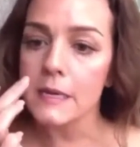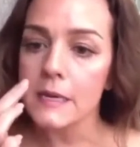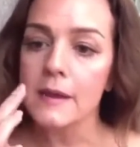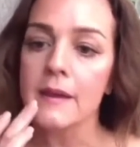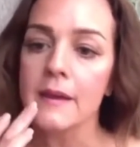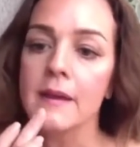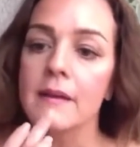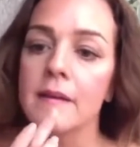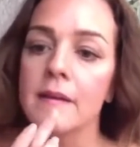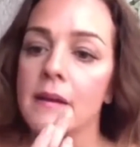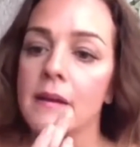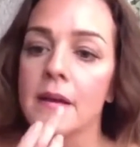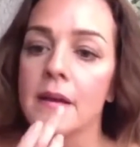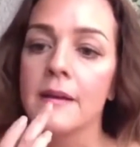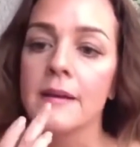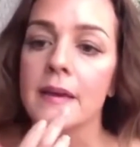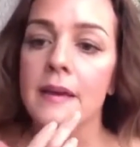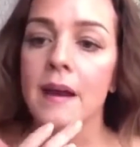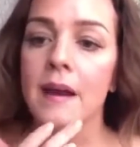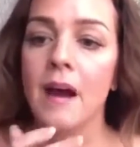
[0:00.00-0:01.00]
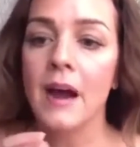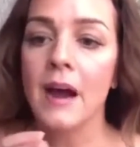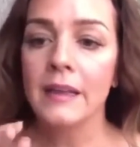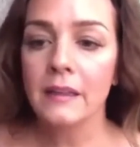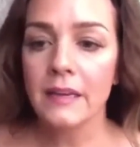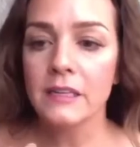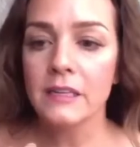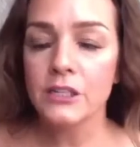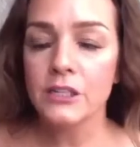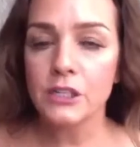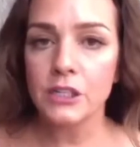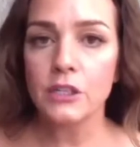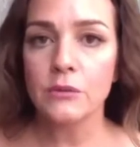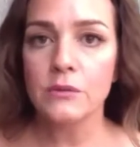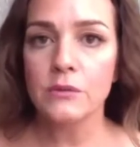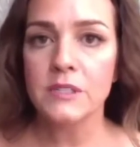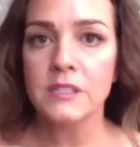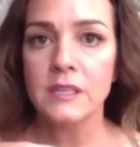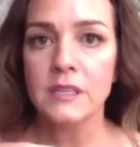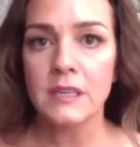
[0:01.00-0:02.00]
And I like to
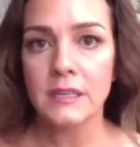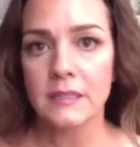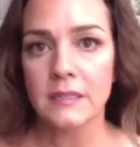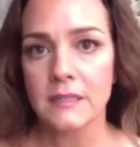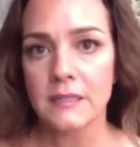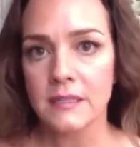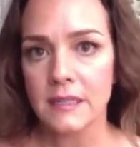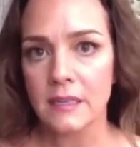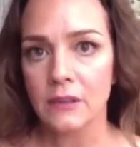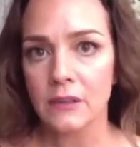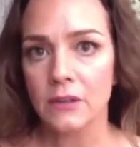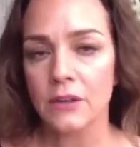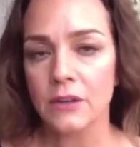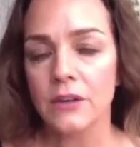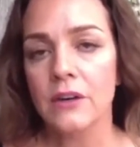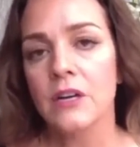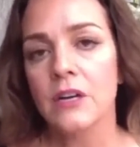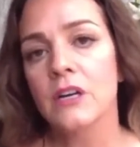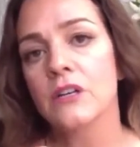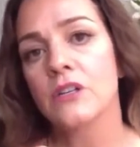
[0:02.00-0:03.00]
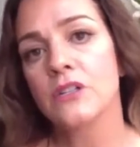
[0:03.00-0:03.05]
use the concealer